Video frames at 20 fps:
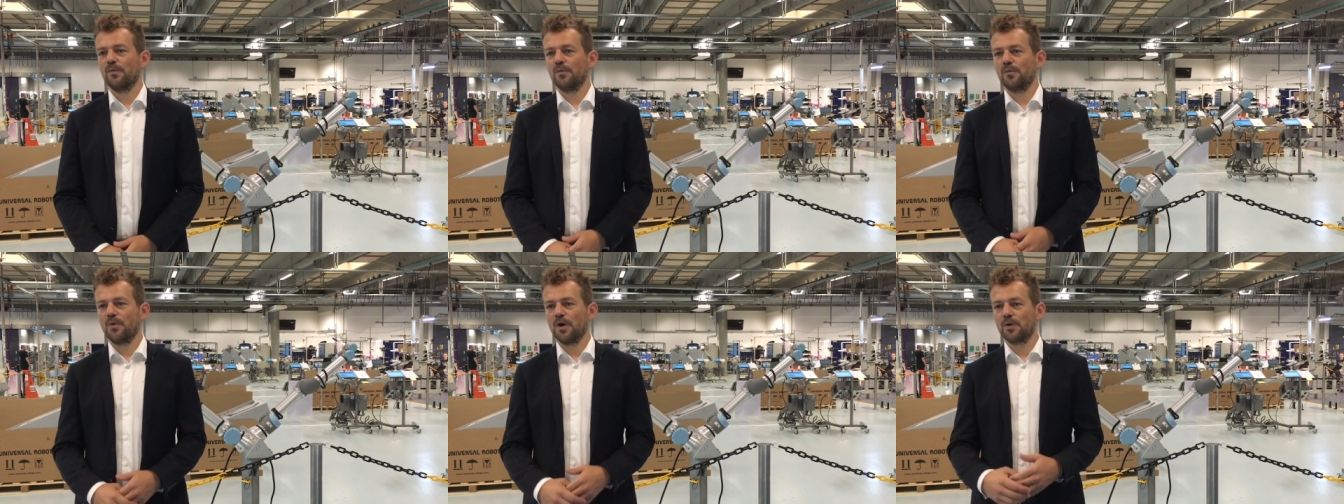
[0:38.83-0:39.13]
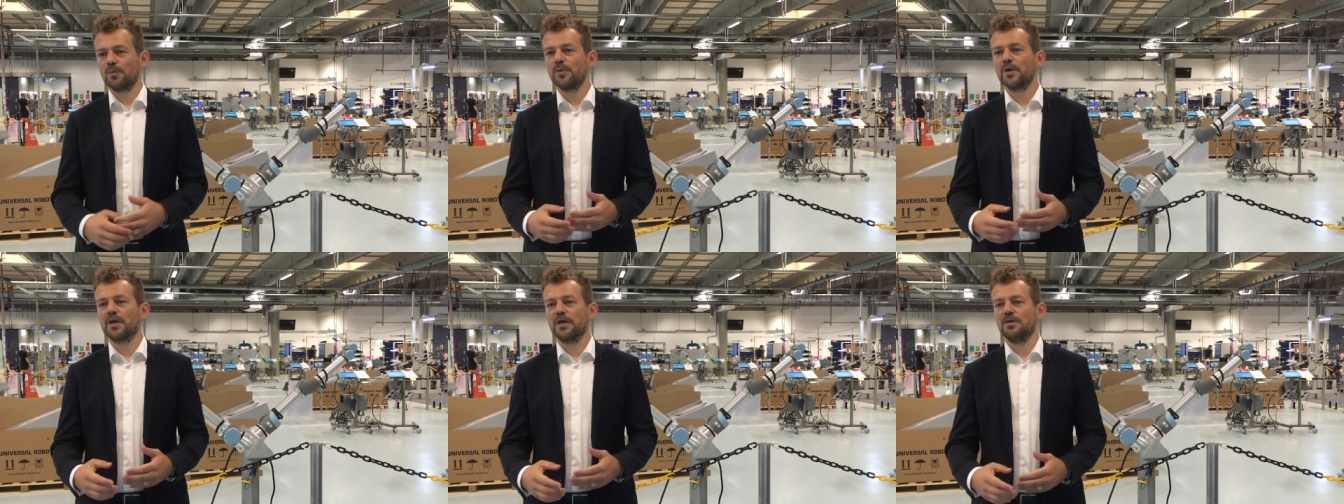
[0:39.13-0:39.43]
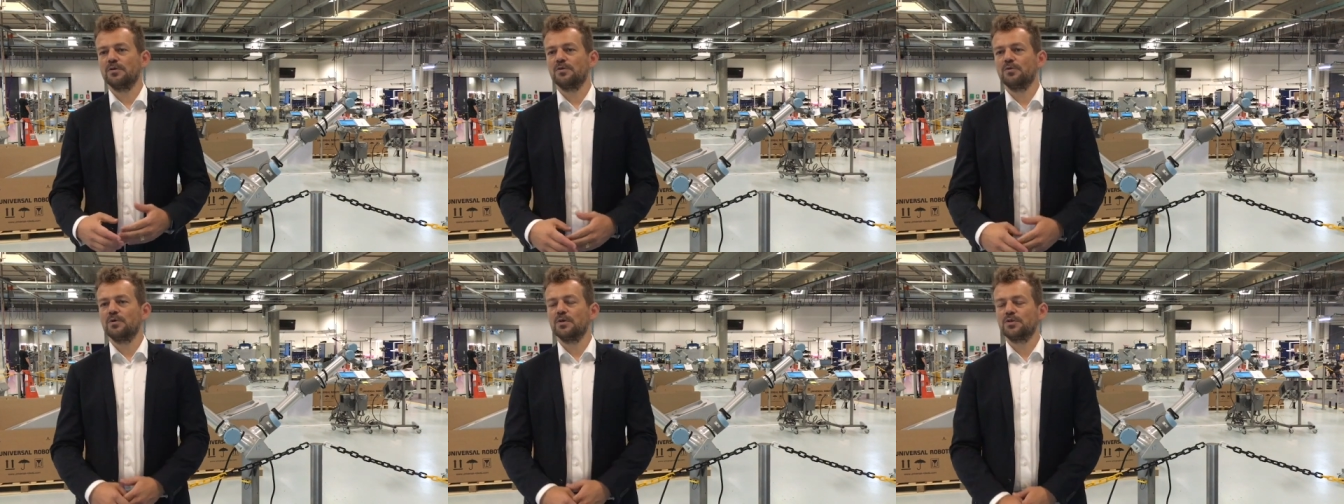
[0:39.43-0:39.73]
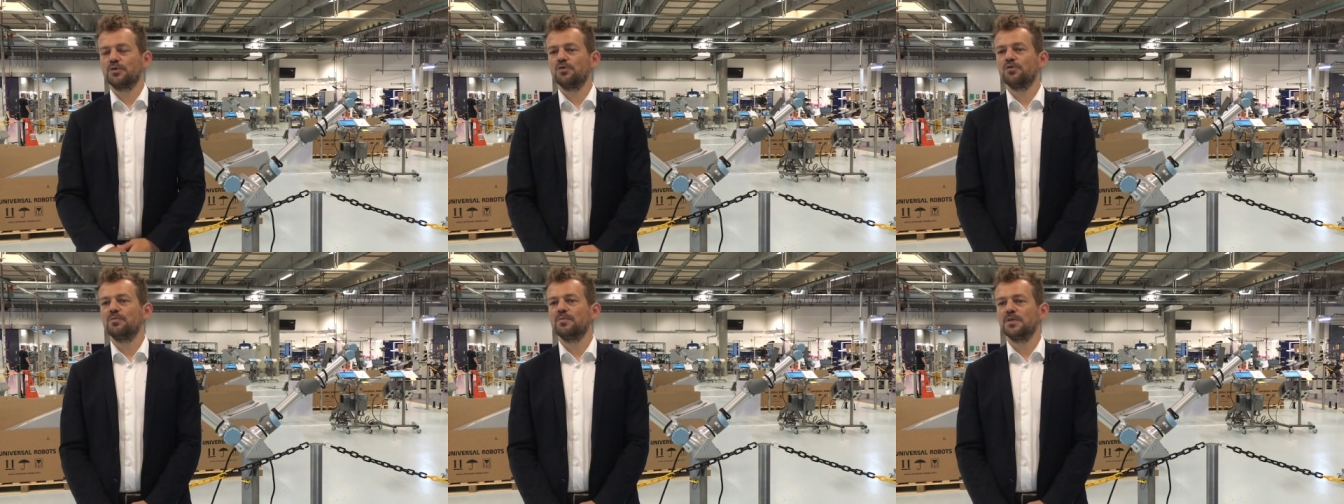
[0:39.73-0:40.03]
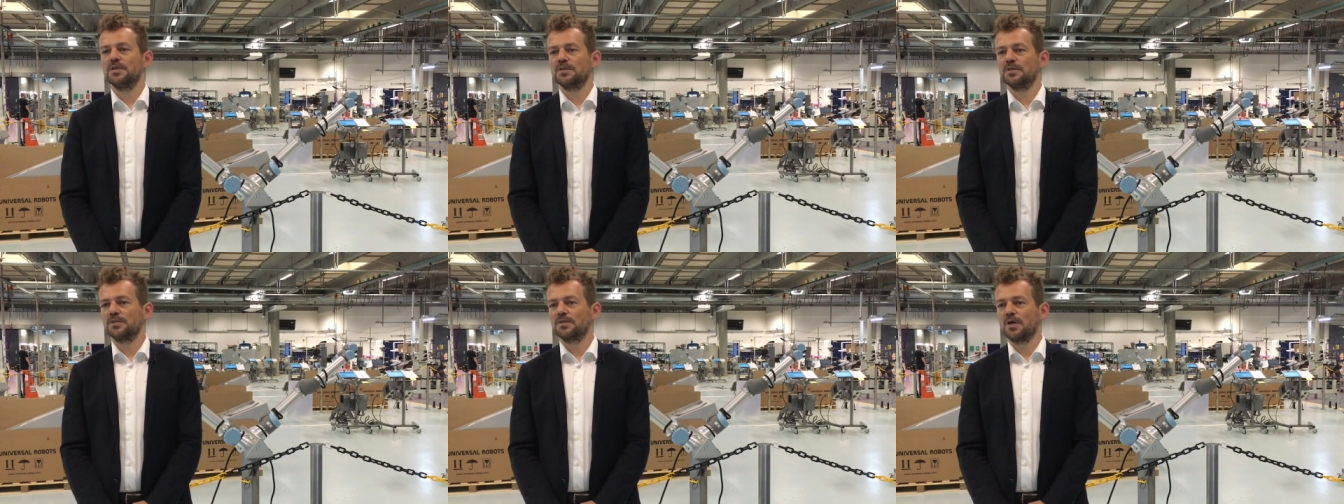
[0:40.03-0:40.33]
what we can do as
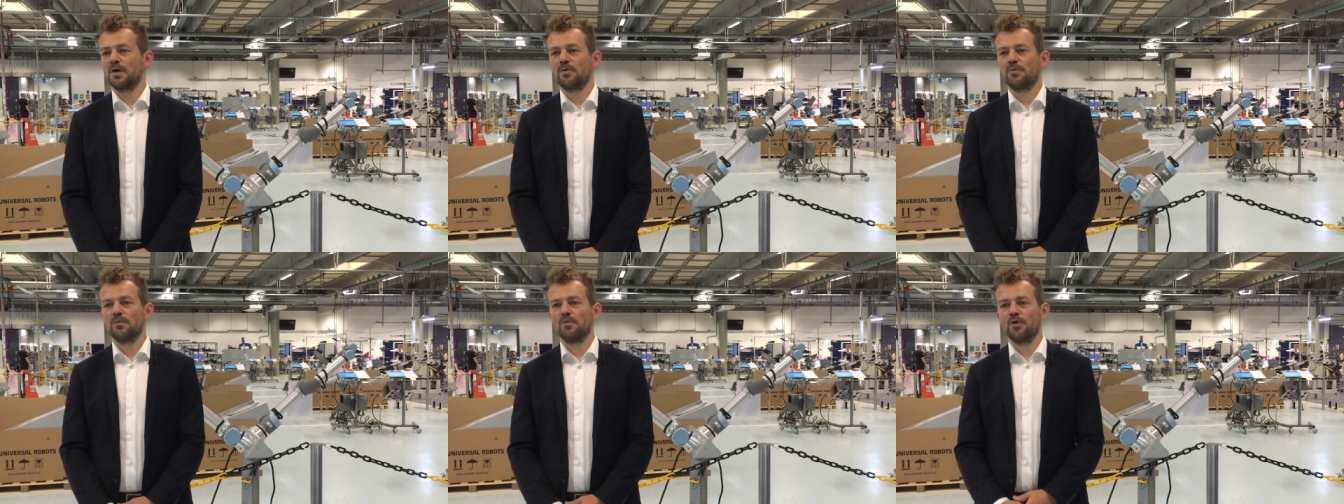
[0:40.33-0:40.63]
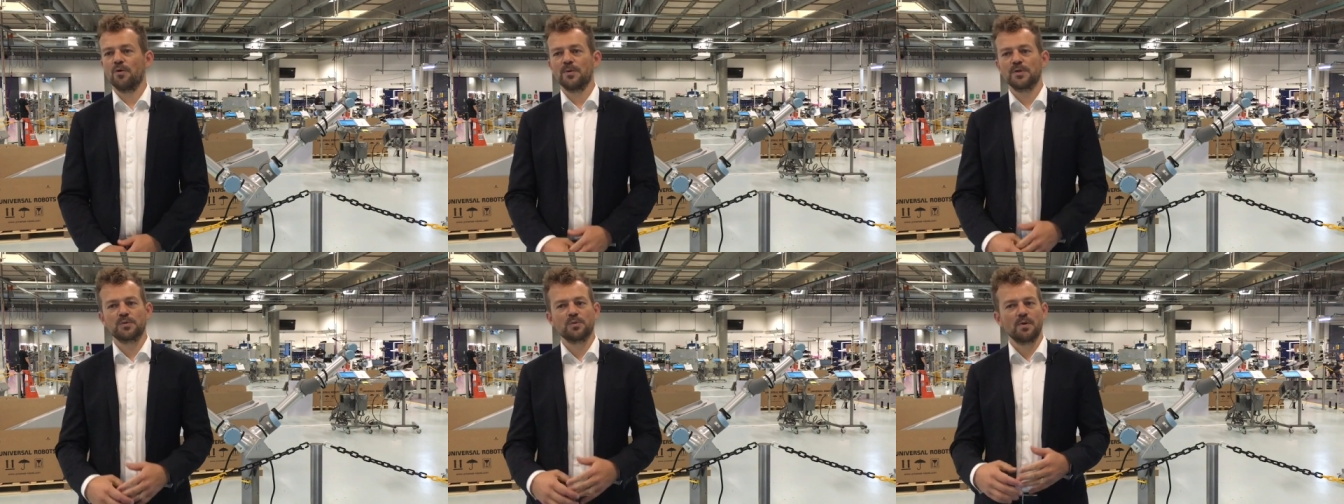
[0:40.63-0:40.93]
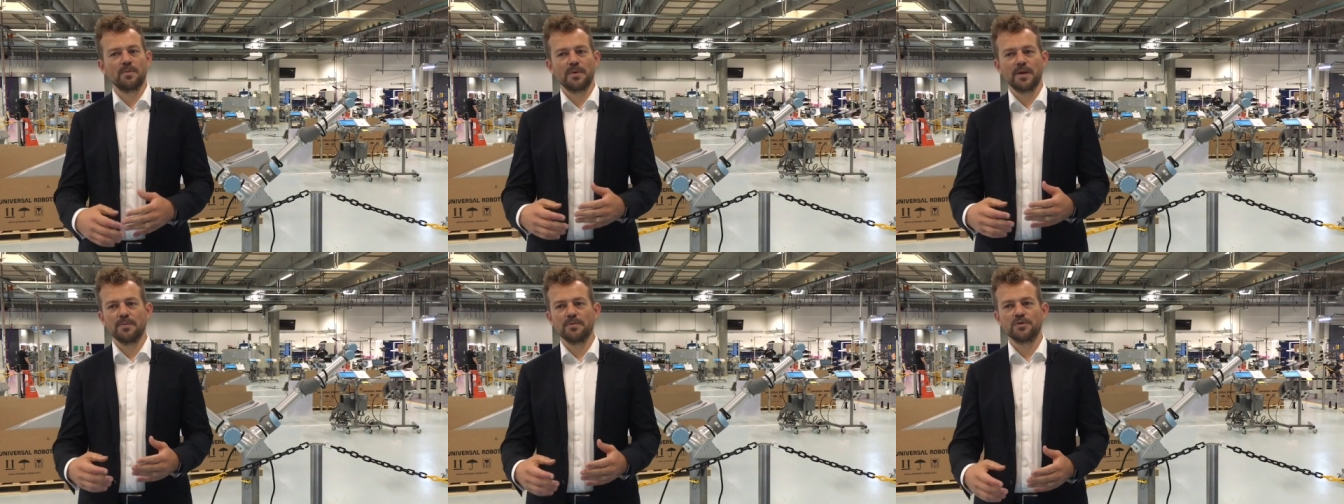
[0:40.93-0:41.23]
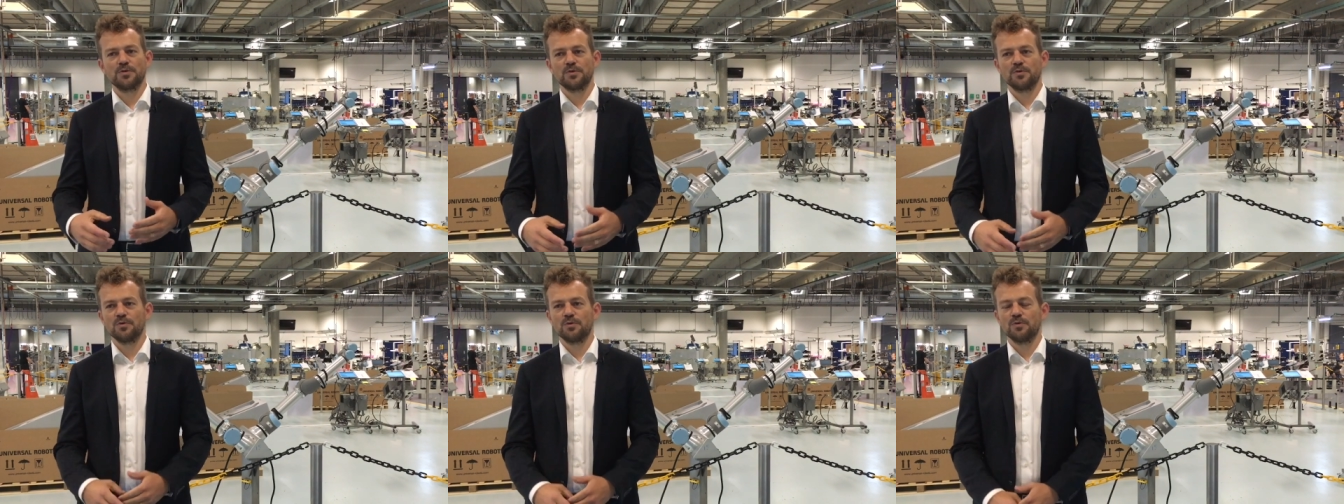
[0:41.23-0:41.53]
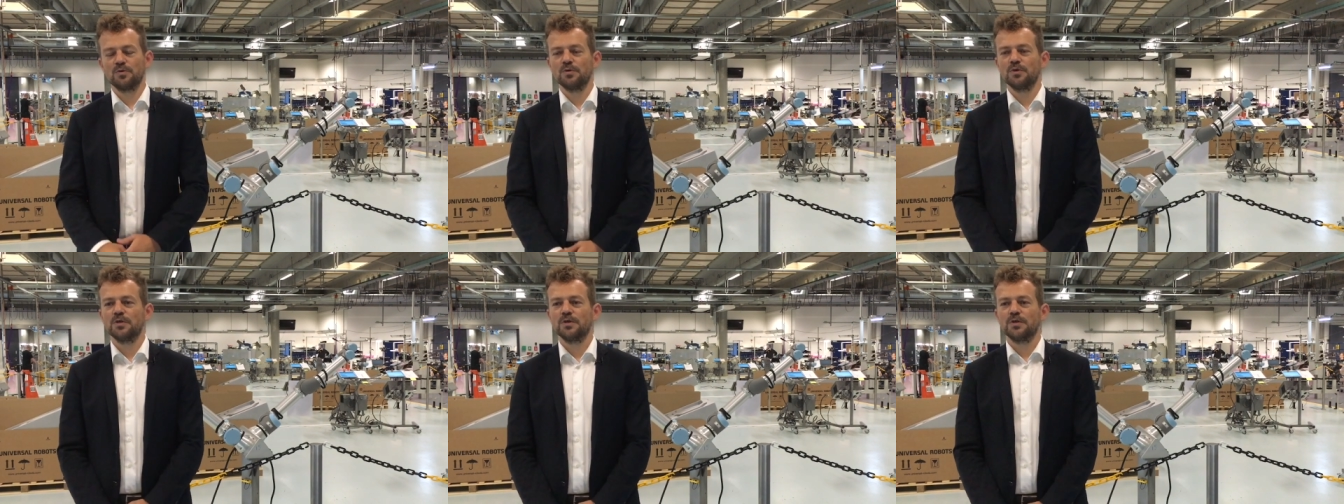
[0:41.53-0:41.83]
humans. Our robots will be able to
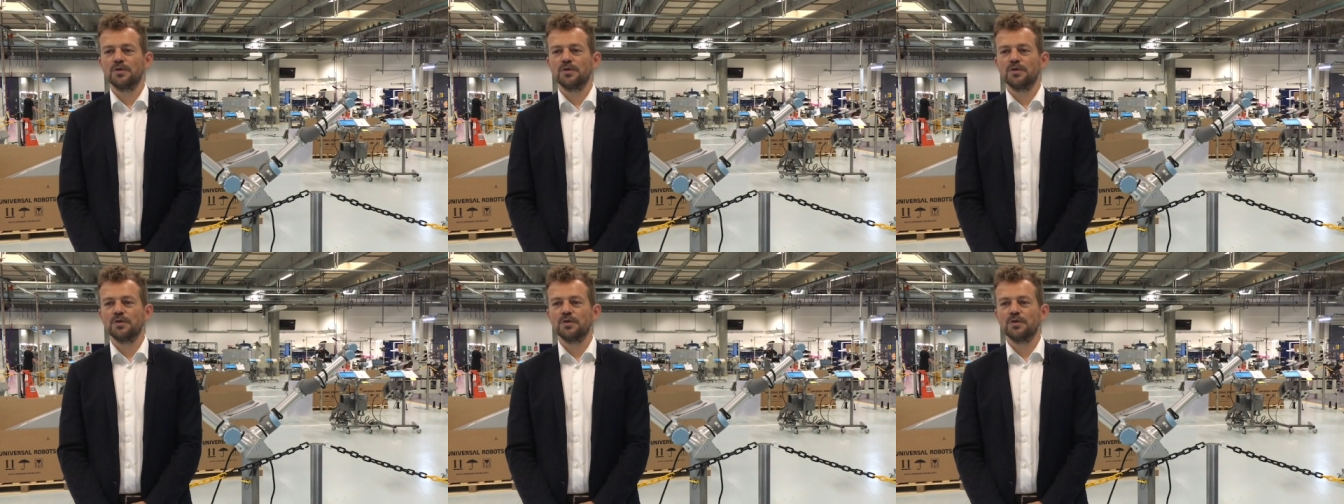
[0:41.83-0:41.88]
do